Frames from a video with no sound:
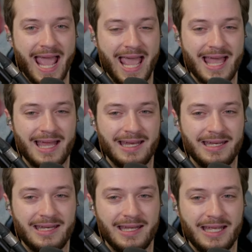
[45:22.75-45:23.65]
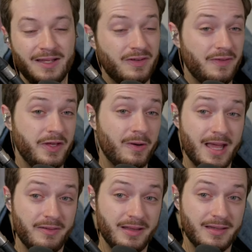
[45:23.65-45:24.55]
And even if you don't
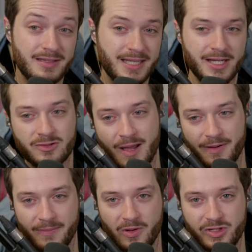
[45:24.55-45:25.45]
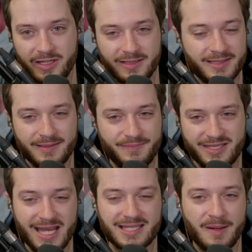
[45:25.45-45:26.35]
have anything to say, drop an emoji. So
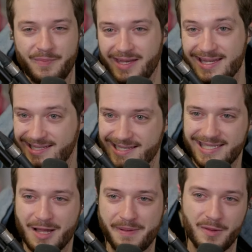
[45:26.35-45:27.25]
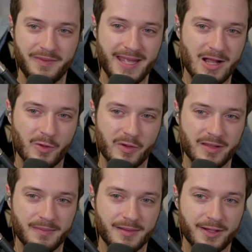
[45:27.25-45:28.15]
say something. It does help out with the
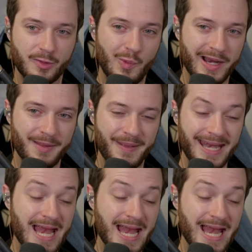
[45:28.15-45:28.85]
algorithm quite a bit.